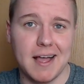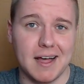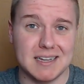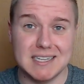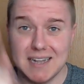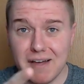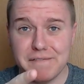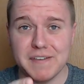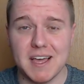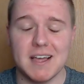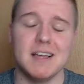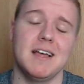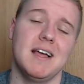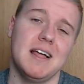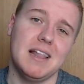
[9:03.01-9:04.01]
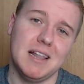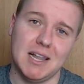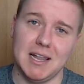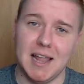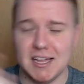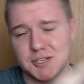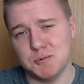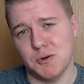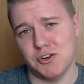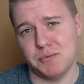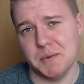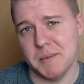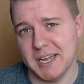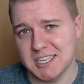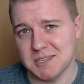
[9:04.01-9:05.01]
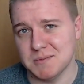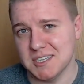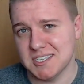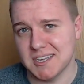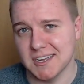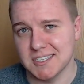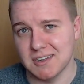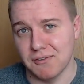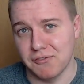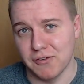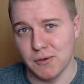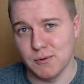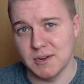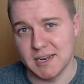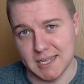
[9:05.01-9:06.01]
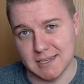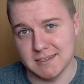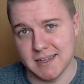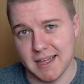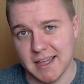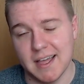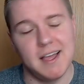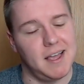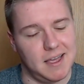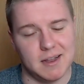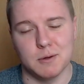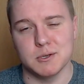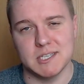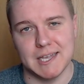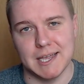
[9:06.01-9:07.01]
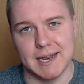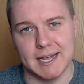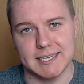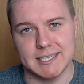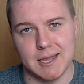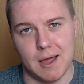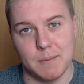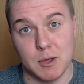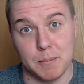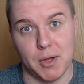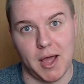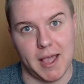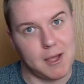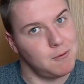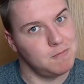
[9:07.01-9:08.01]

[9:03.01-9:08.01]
I love you. Let's watch me make some disgusting food and eat it, and I'll see you next time. Goodbye.